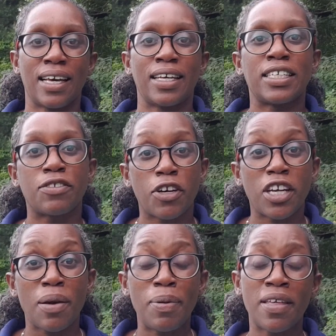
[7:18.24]
So we've got a
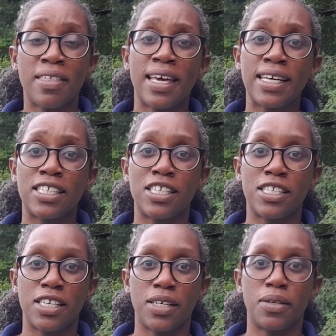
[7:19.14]
couple of things to
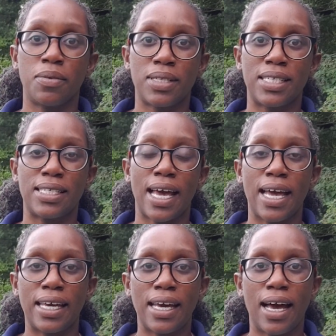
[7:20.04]
do today.